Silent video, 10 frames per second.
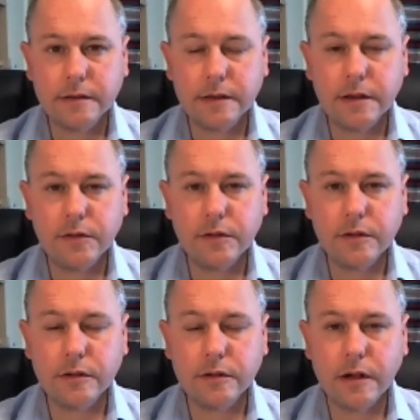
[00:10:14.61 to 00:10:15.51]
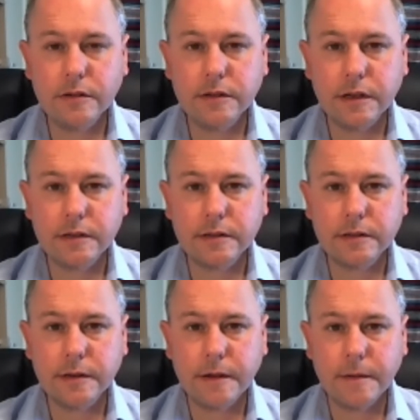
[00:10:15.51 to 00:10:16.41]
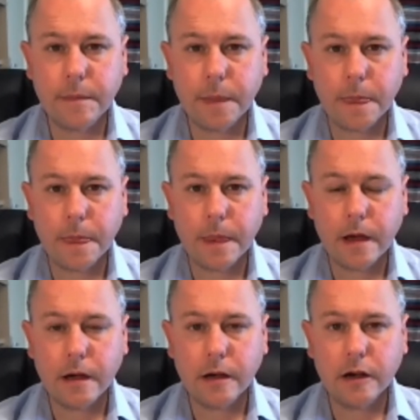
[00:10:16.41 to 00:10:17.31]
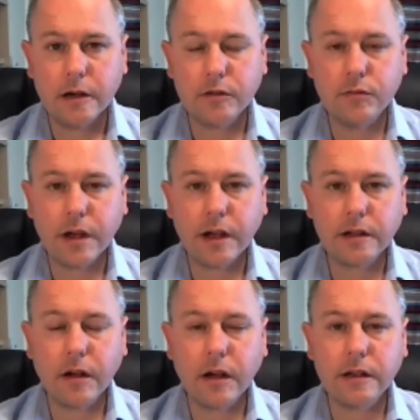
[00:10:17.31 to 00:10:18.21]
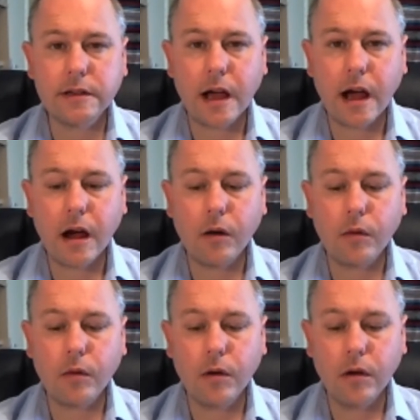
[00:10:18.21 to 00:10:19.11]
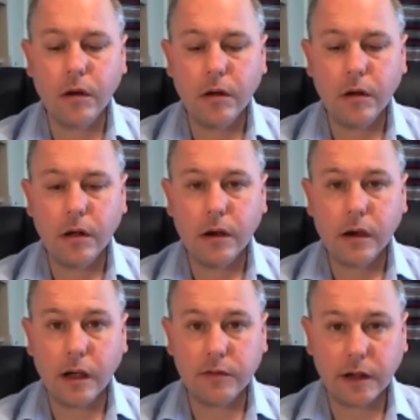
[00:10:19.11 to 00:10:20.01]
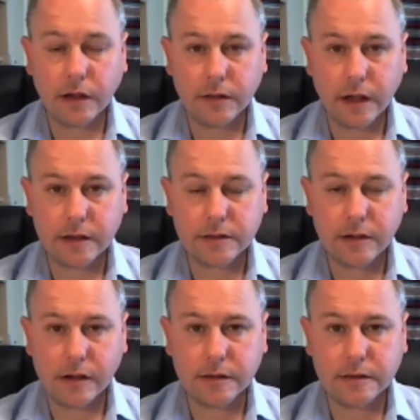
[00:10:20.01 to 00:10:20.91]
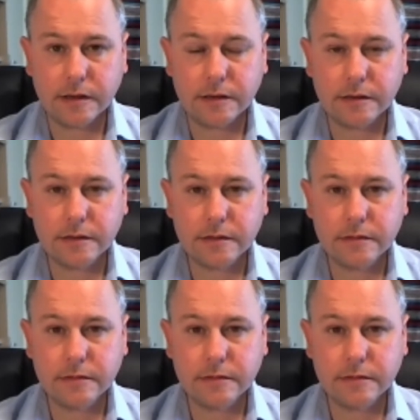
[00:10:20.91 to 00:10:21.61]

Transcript: See if you can notice and recognize how loving that silence is,